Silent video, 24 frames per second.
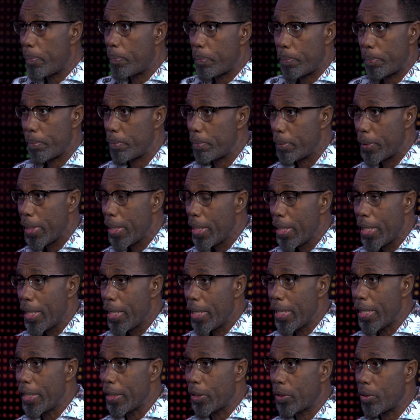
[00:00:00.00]
up
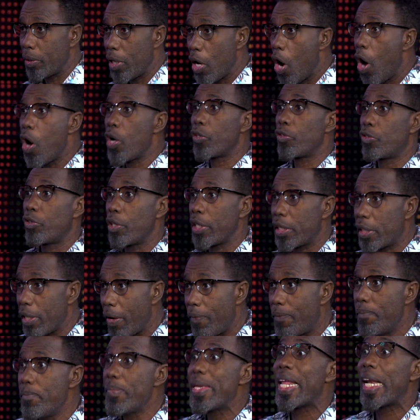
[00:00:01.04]
into the hundreds
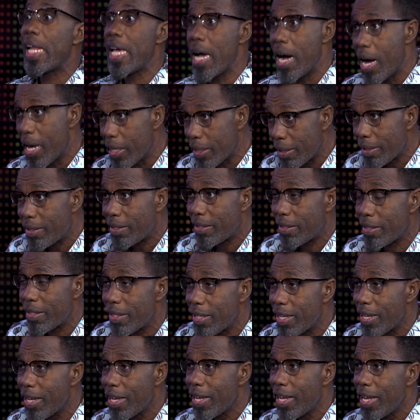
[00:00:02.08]
of millions.
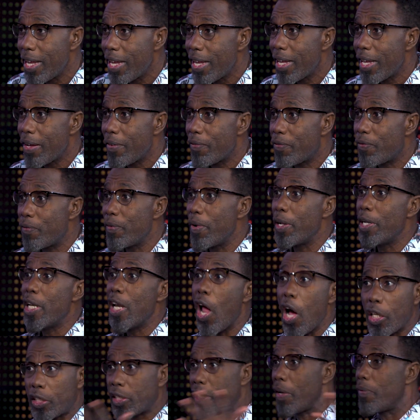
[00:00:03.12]

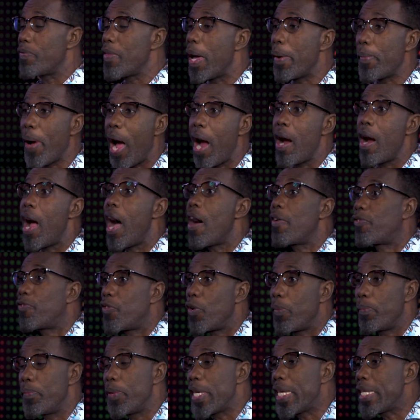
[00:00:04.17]
Lots of them are
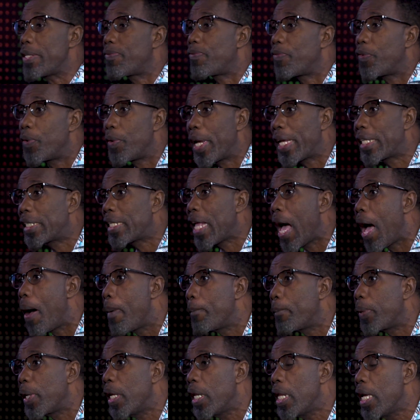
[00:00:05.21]
Afrobeat, for
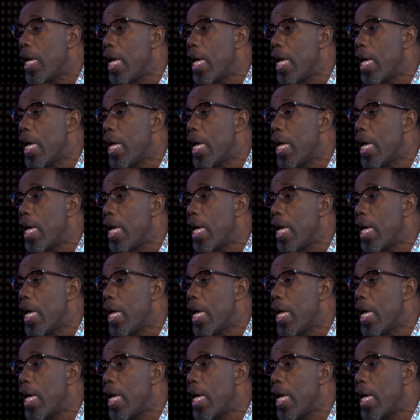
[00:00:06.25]
example.